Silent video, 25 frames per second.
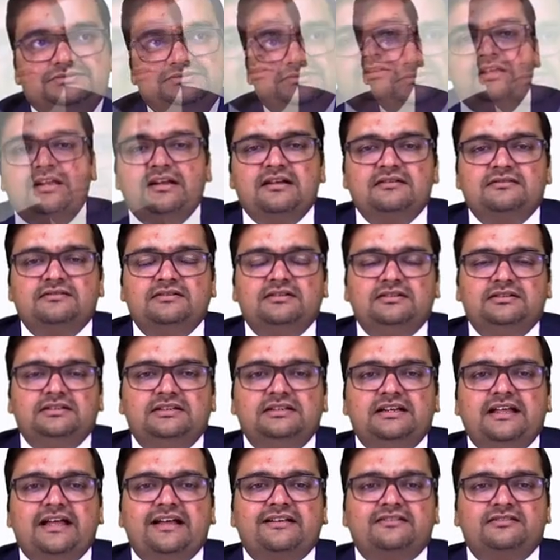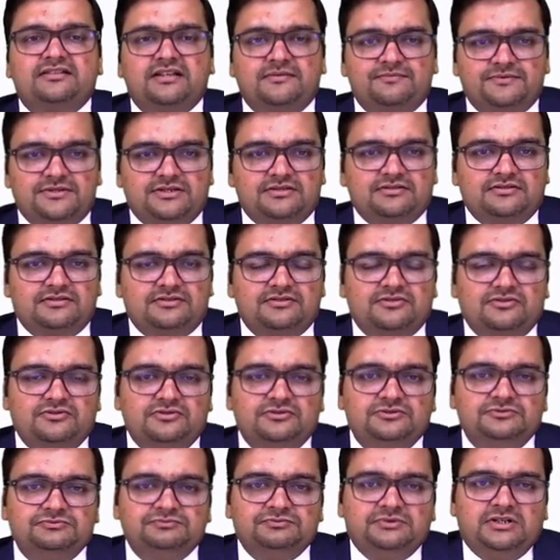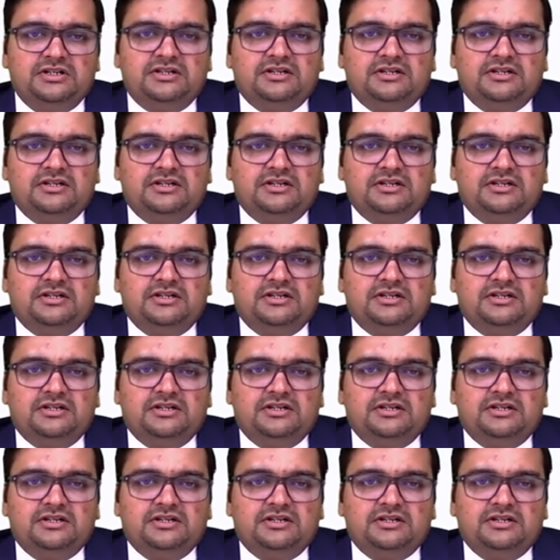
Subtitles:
There are certain exceptions. So